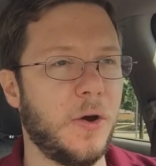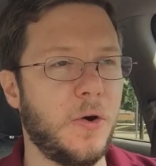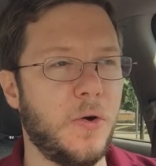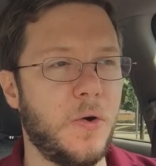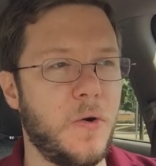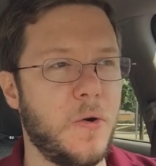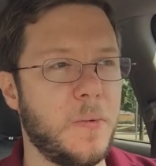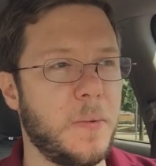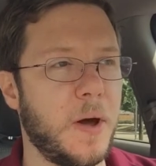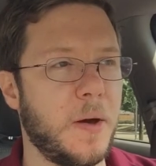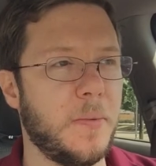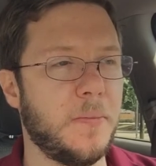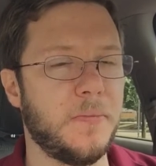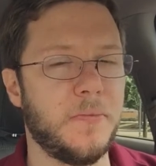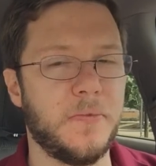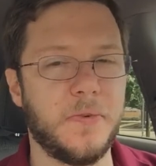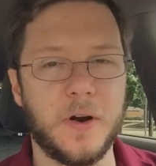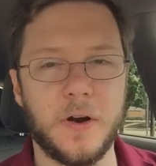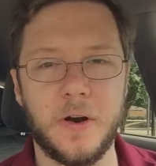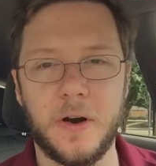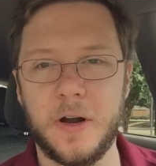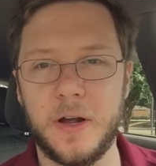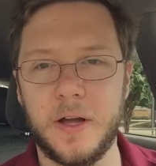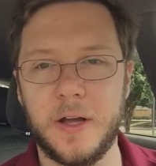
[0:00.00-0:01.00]
home, I'm
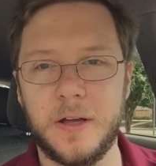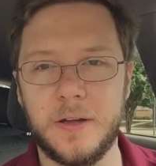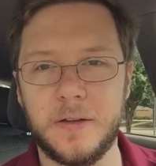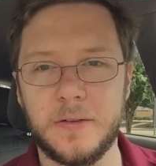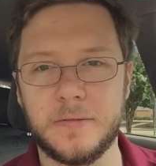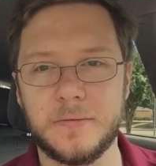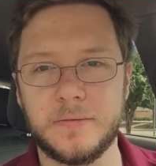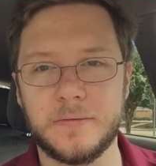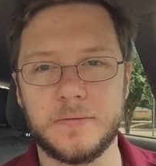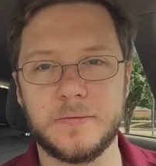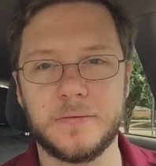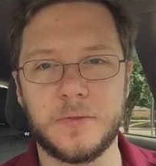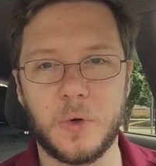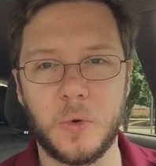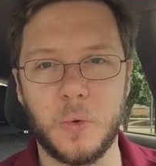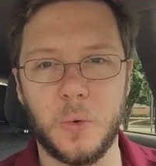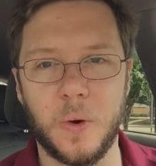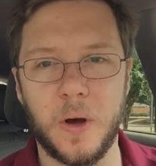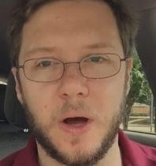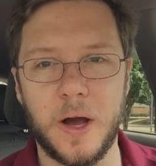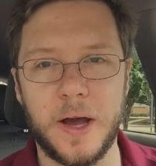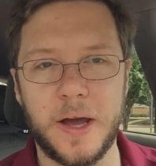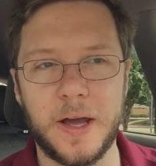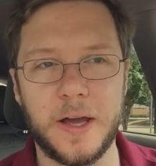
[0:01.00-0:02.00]
very
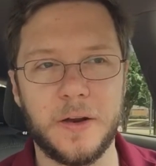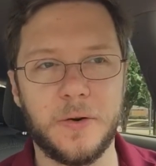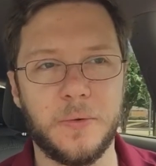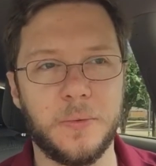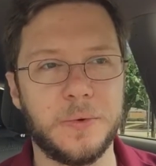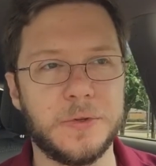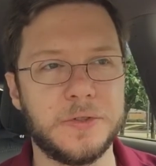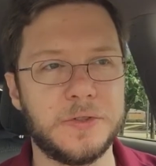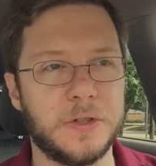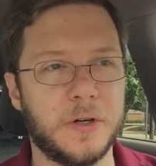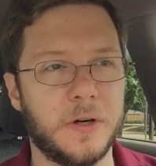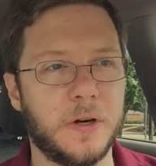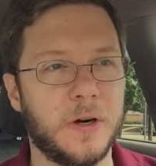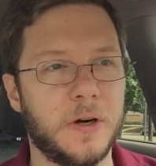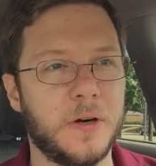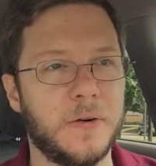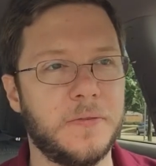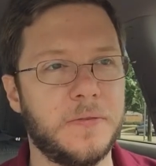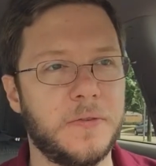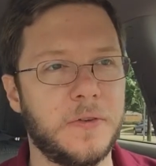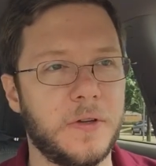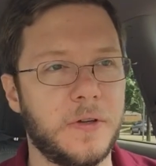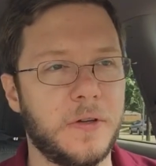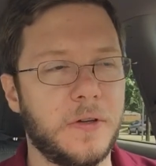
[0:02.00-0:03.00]
quiet and
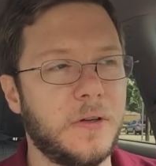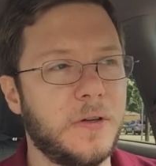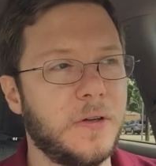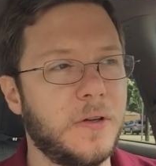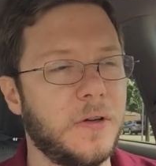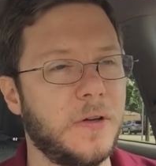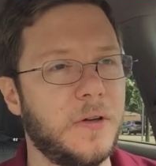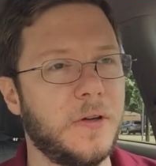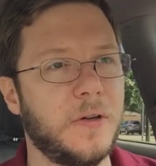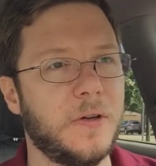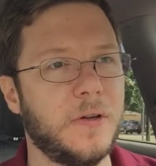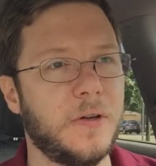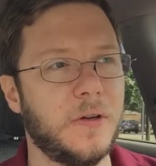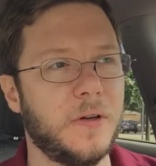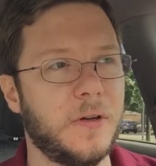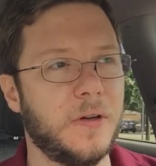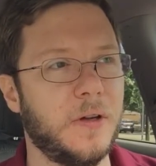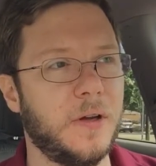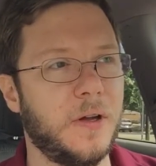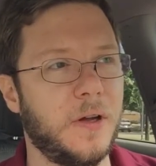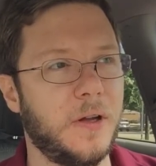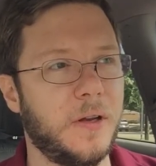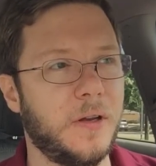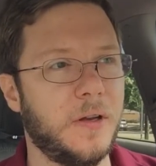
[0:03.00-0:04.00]
reserved and,
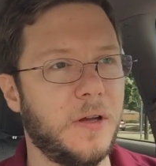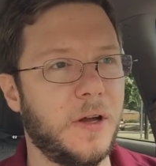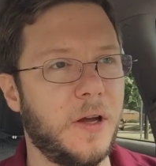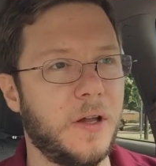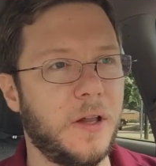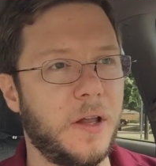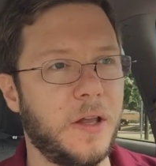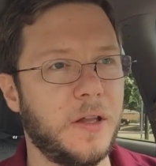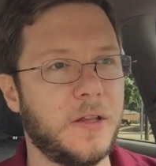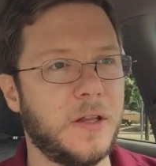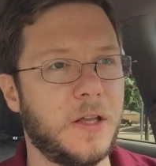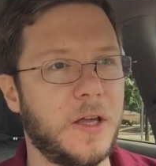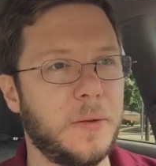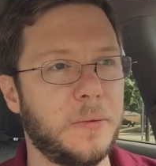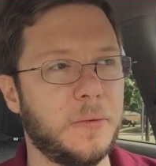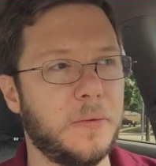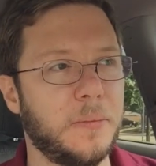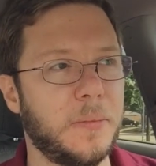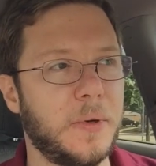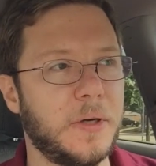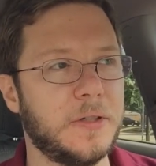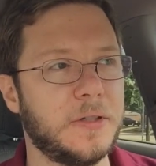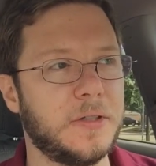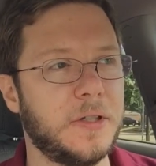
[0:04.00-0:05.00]
and I like to keep
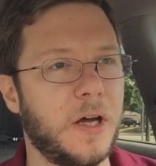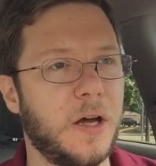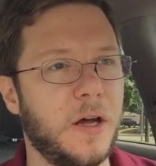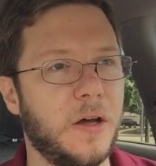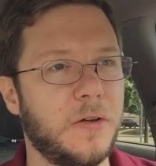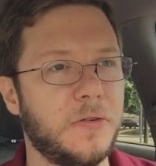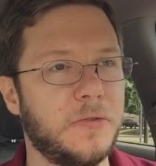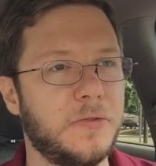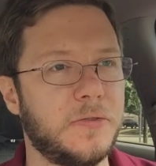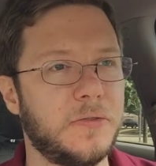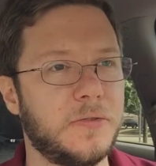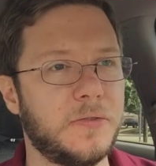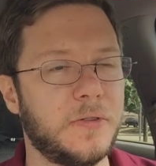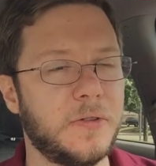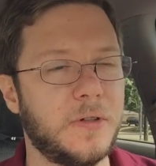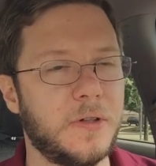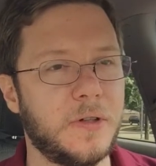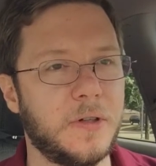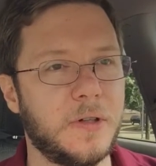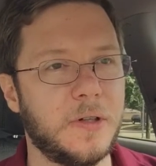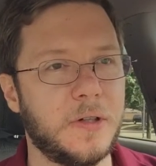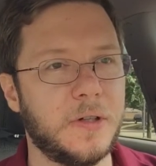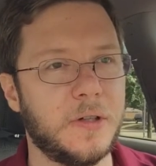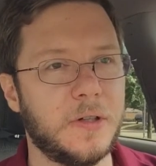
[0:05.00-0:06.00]
to myself.
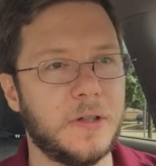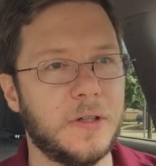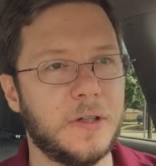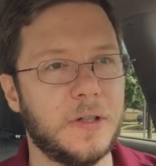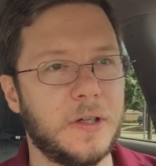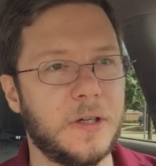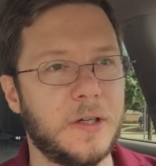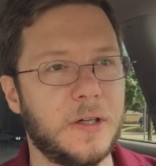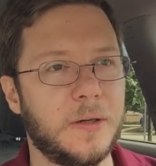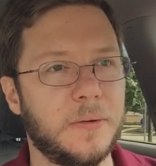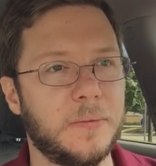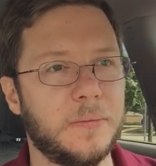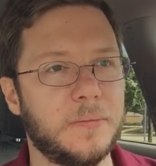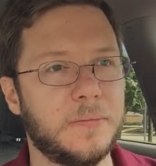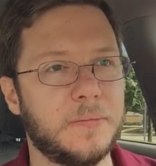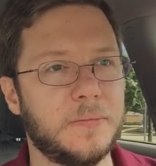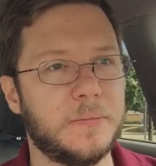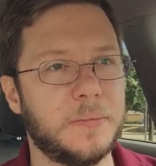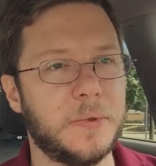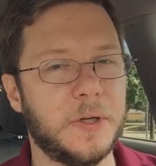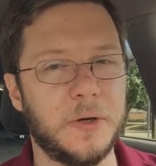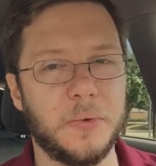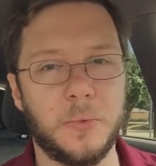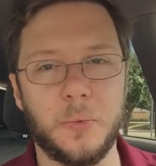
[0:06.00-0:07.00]
Um,
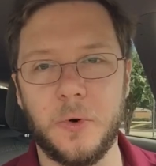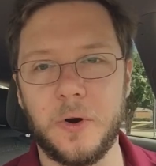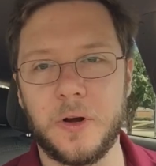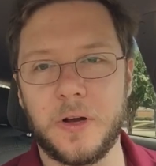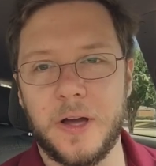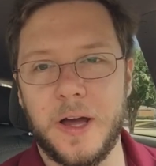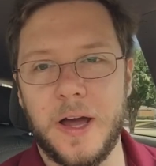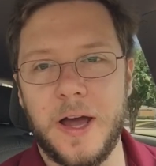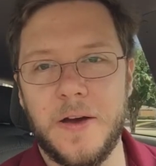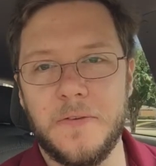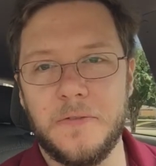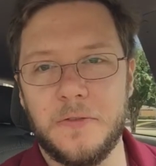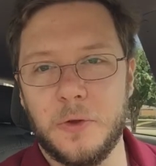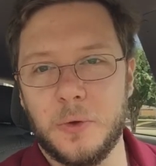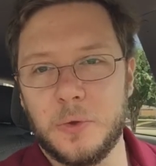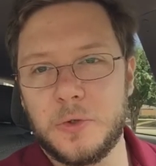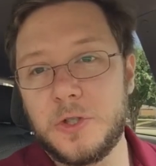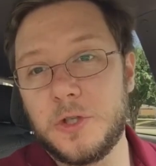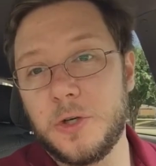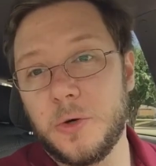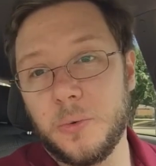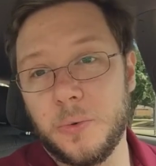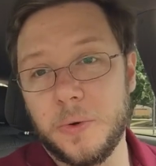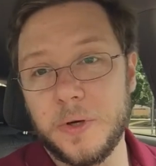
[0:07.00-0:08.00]
but at work, I have no
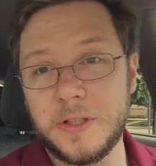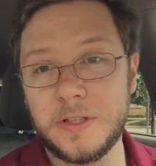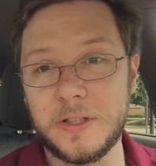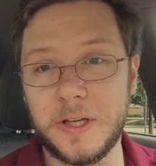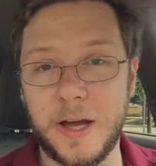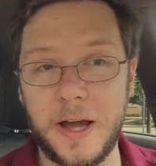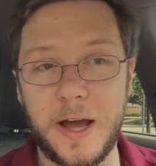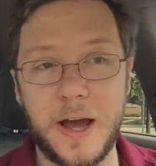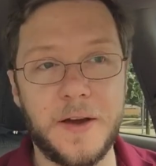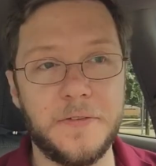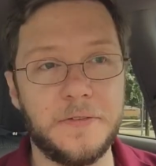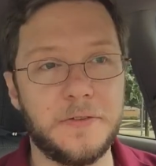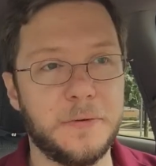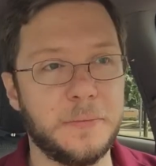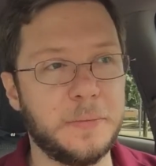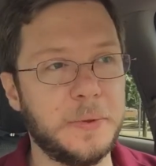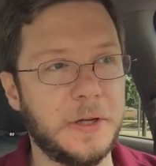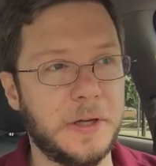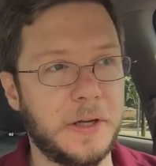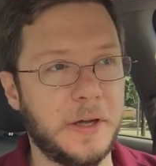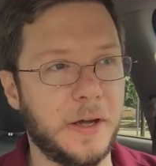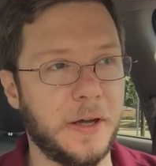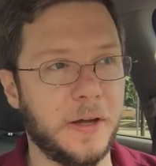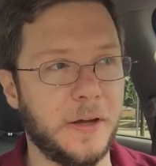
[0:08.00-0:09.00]
choice. I have to
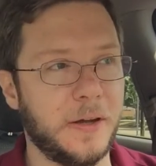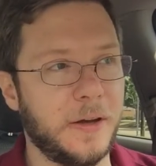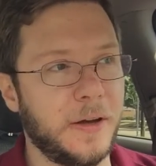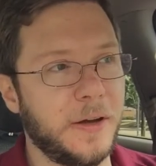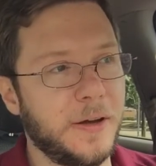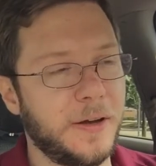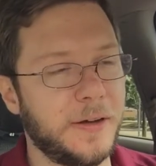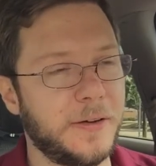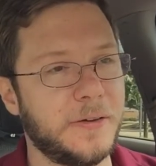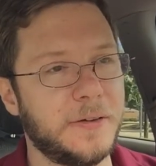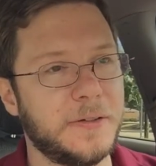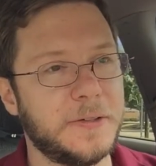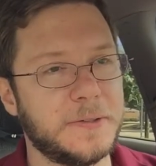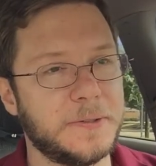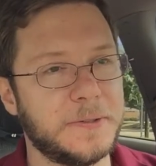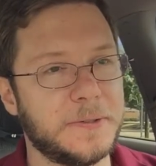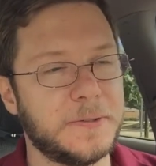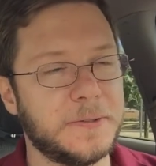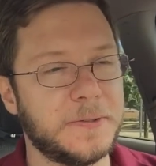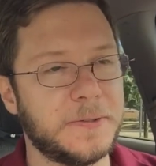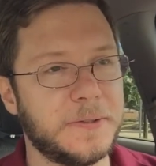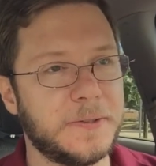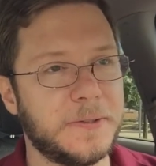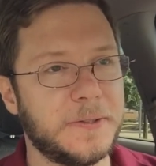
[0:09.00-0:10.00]
be a,
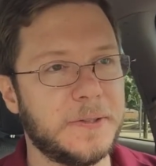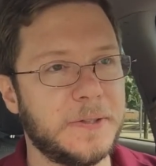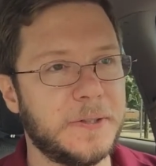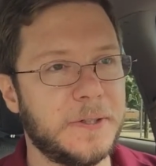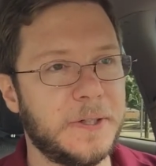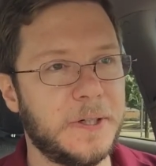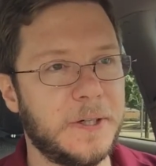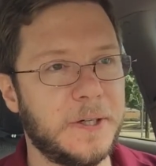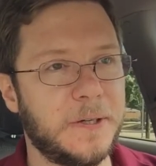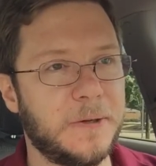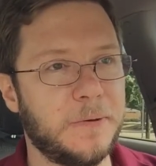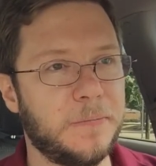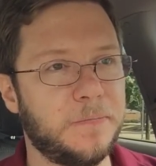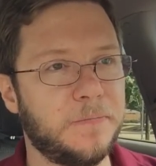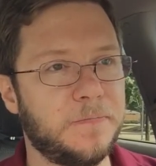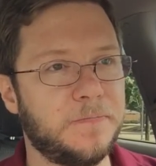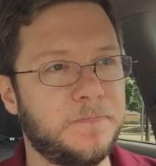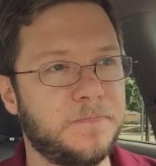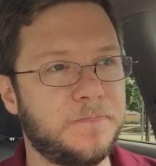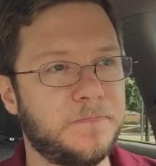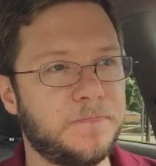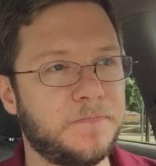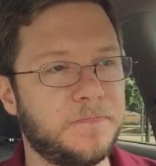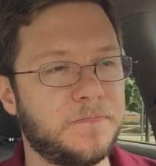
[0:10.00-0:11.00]
uh, um,